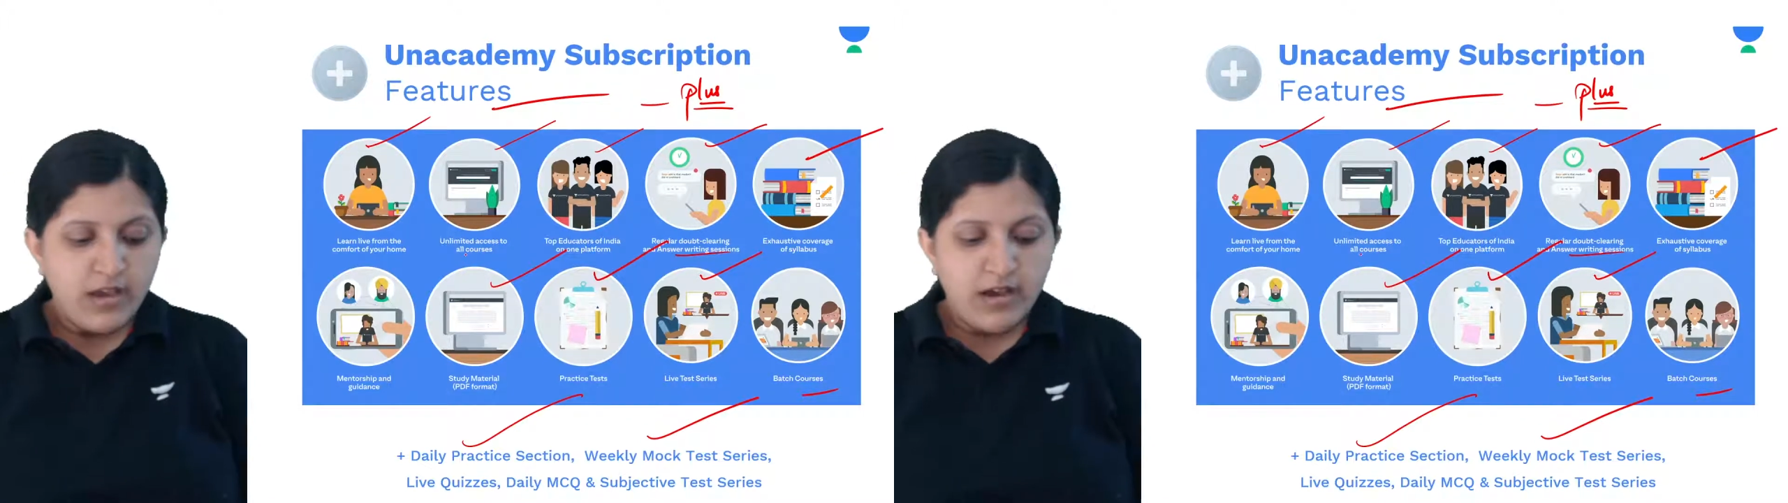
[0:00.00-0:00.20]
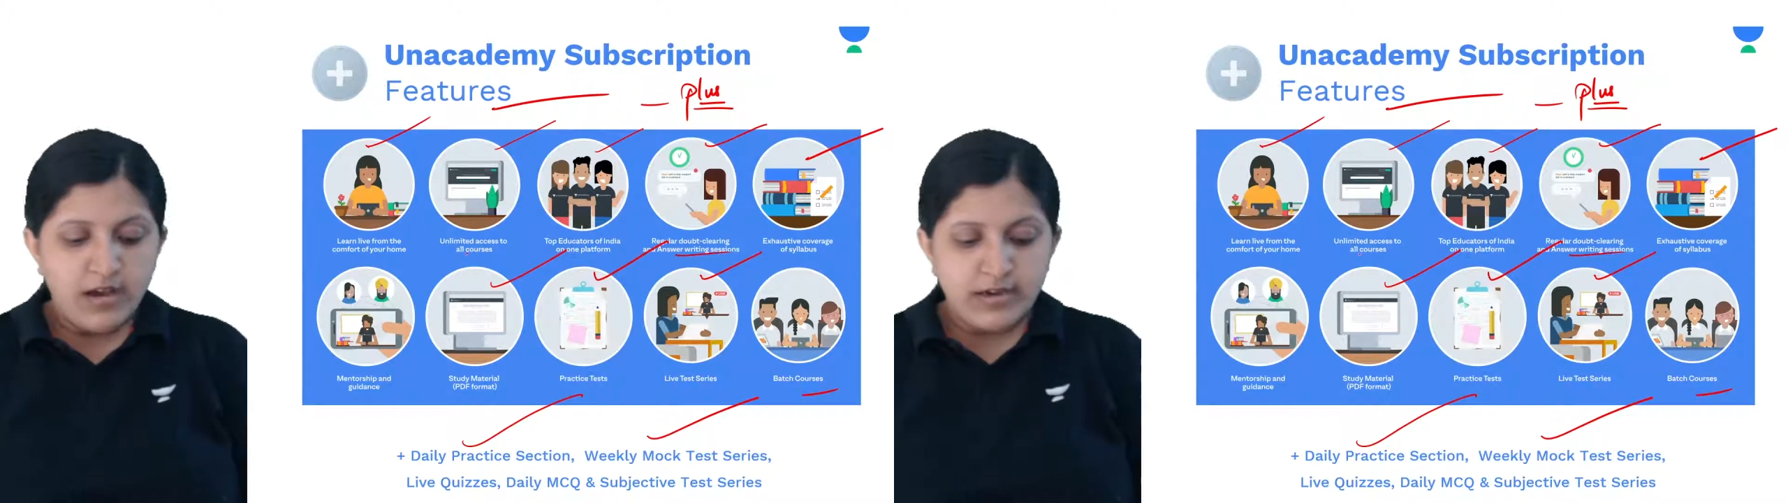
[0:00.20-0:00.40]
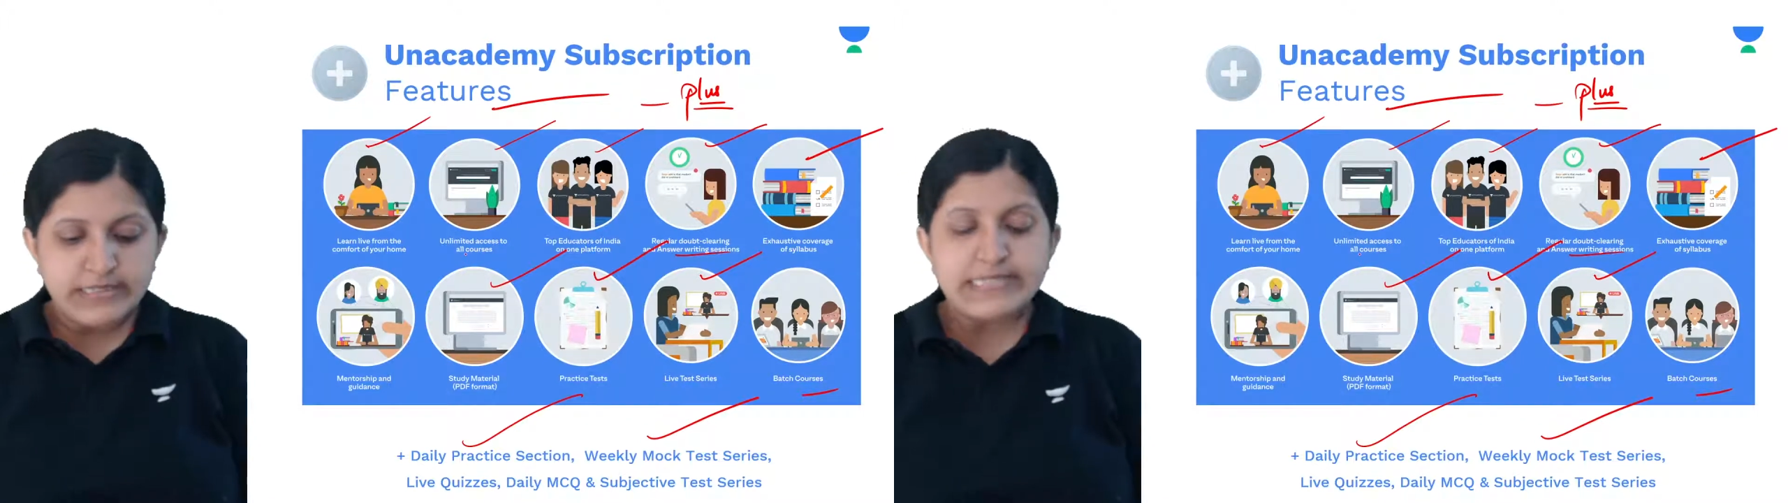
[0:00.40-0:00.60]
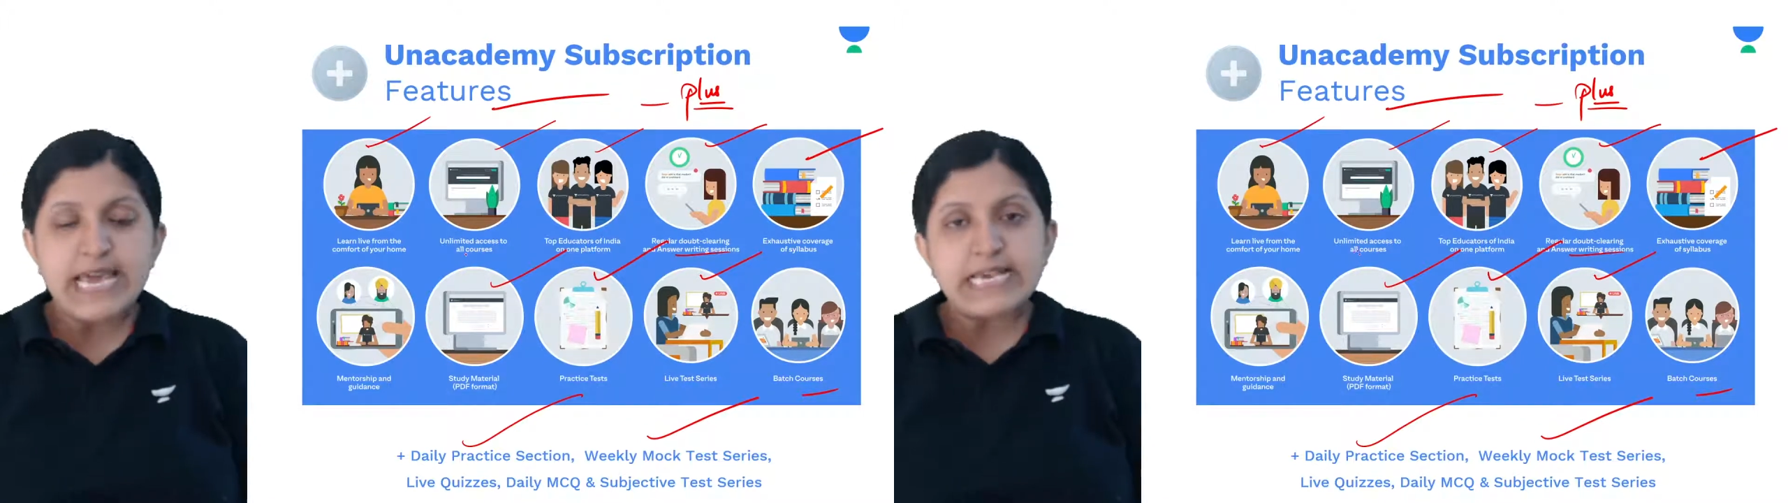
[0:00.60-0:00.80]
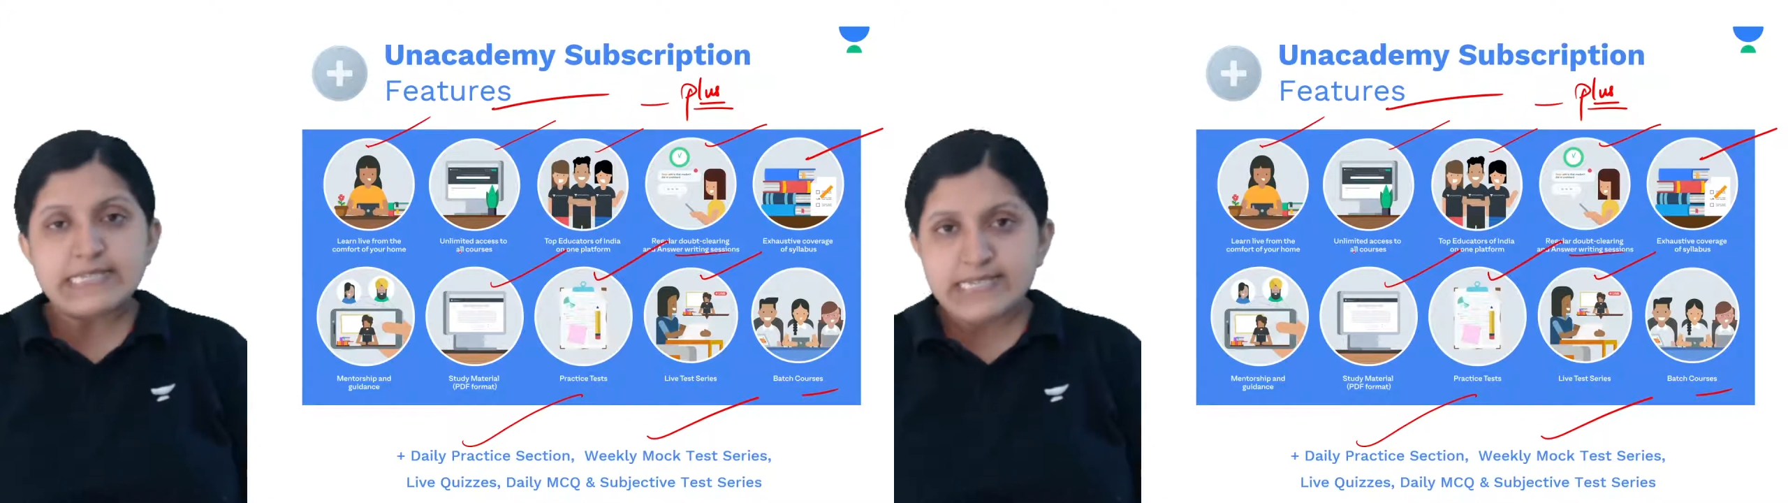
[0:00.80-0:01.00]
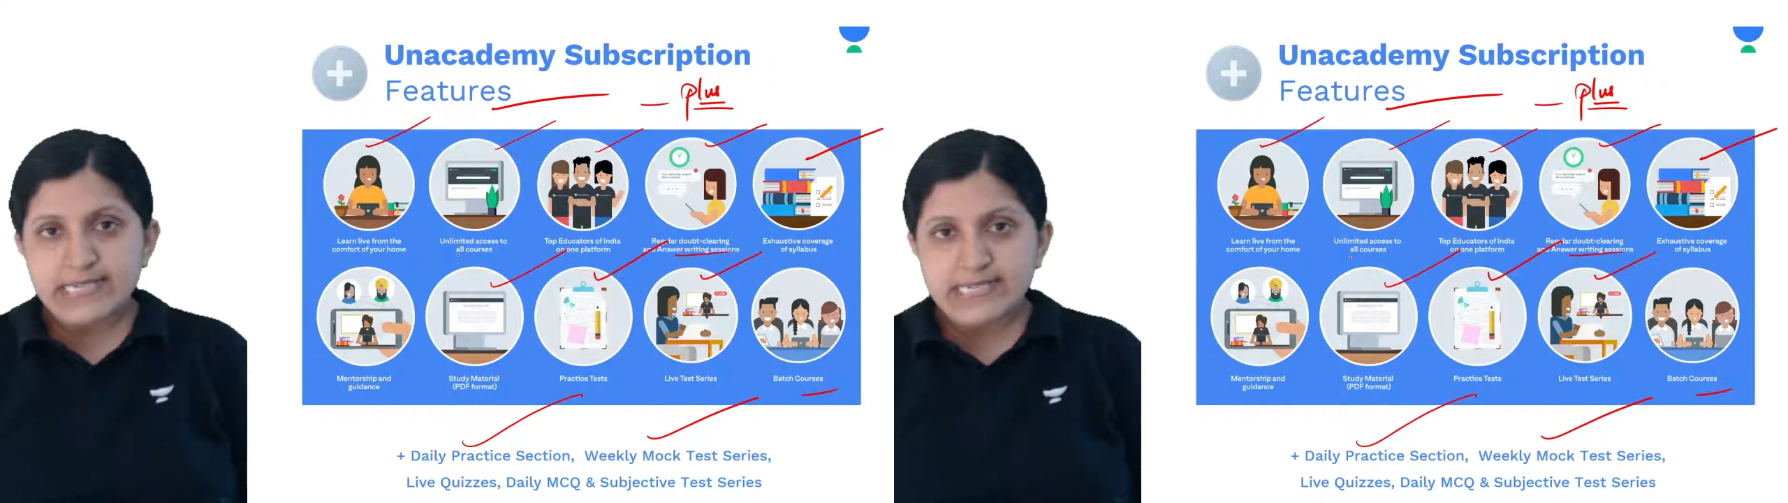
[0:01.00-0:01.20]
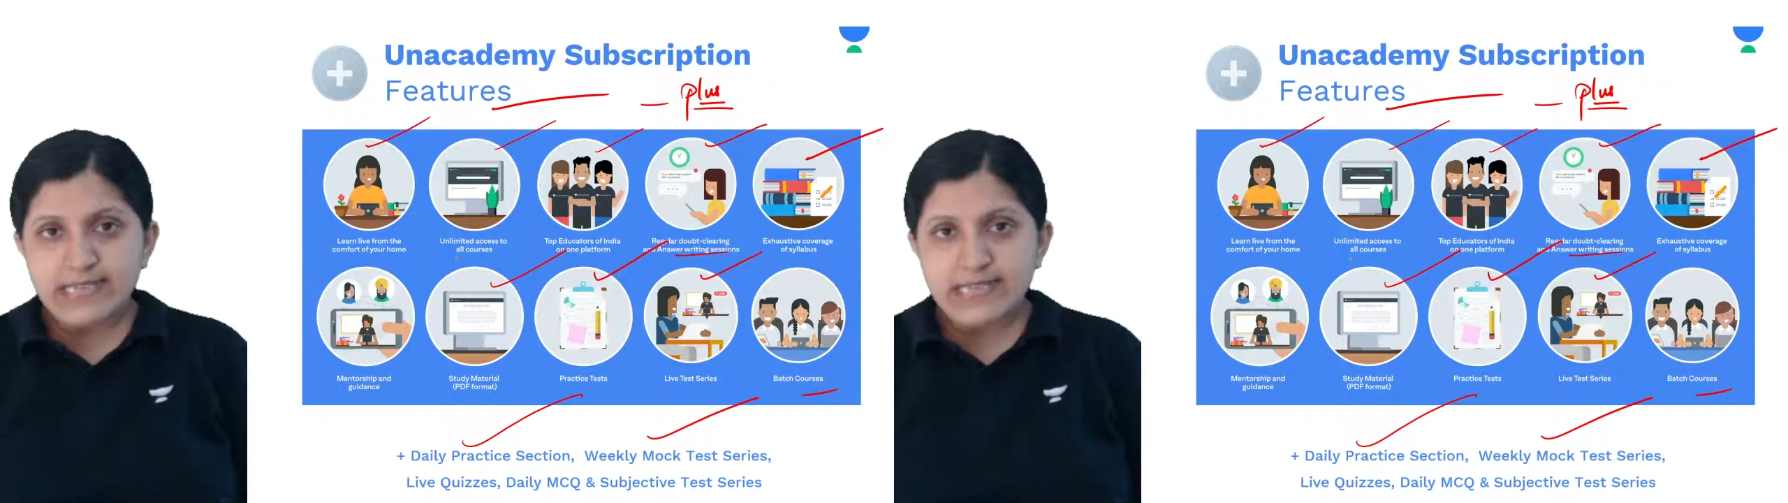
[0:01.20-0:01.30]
A test is